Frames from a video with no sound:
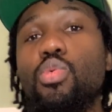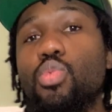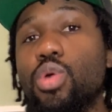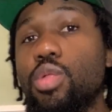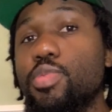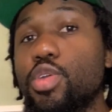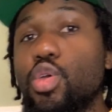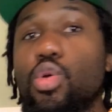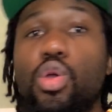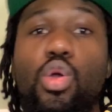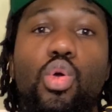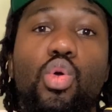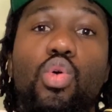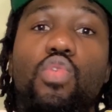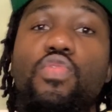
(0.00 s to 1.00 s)
We'll be going
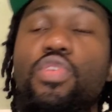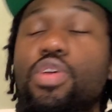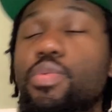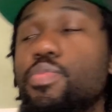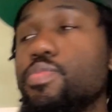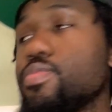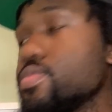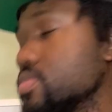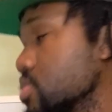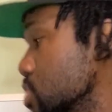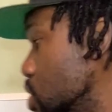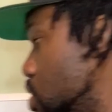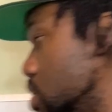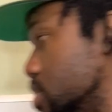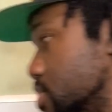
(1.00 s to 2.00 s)
over
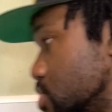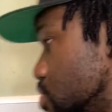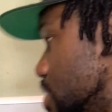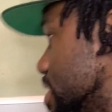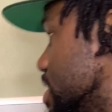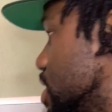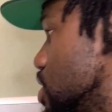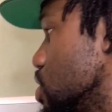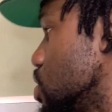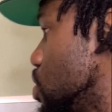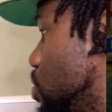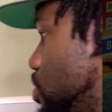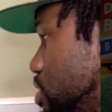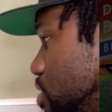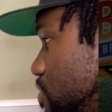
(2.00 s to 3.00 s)
all this Great Gale
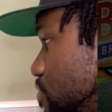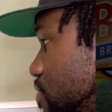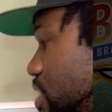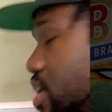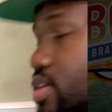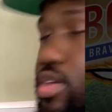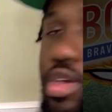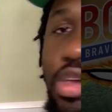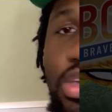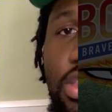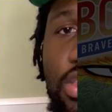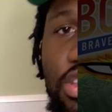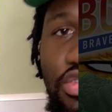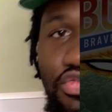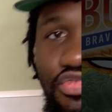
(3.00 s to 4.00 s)
code. You can find
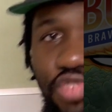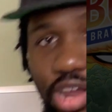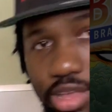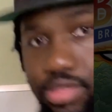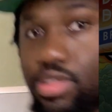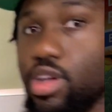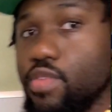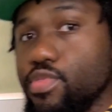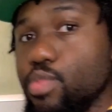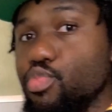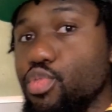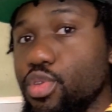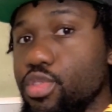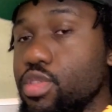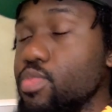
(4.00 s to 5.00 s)
the rest of the
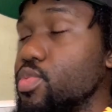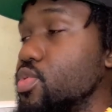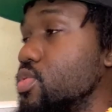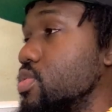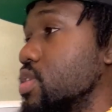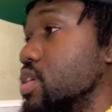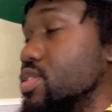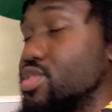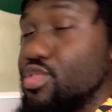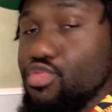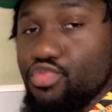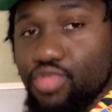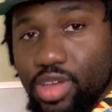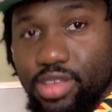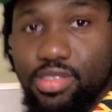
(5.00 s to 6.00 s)
principles, the
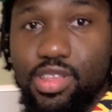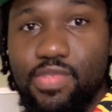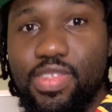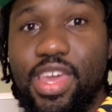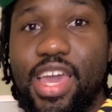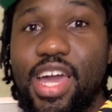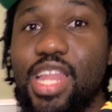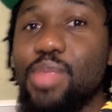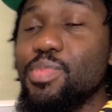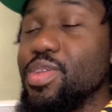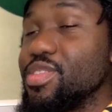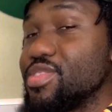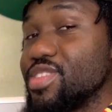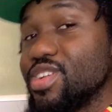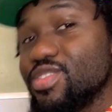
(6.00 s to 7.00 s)
rest of the
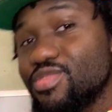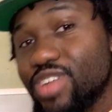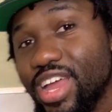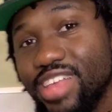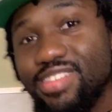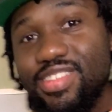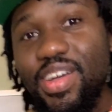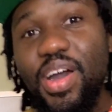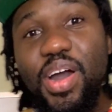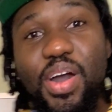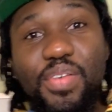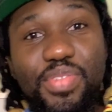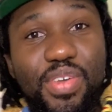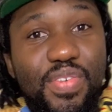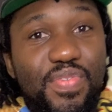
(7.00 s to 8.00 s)
elements, the rest
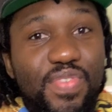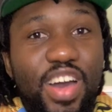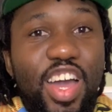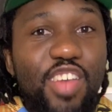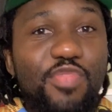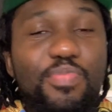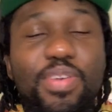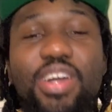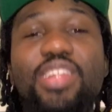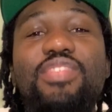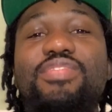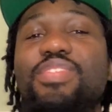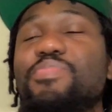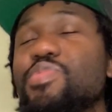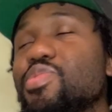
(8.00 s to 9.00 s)
of the 5
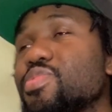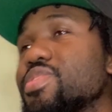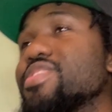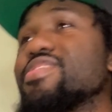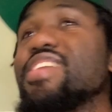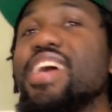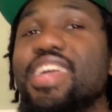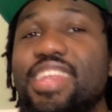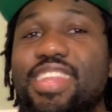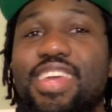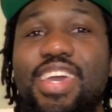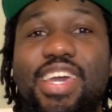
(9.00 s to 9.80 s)
pillars. I'm so excited.